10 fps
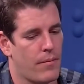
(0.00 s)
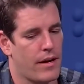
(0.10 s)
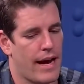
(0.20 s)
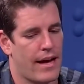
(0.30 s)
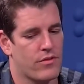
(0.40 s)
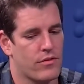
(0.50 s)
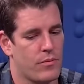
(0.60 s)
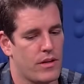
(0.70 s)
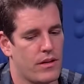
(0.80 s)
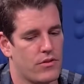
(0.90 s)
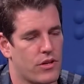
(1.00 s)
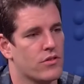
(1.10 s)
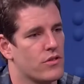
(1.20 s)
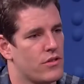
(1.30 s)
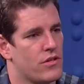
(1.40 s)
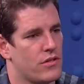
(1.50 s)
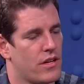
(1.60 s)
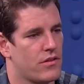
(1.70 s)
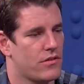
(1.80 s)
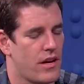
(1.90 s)
it has to be just as
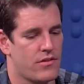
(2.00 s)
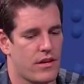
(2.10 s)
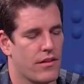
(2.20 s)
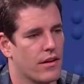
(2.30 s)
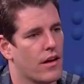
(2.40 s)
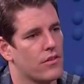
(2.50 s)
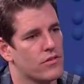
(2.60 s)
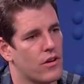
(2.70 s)
easy as anything else.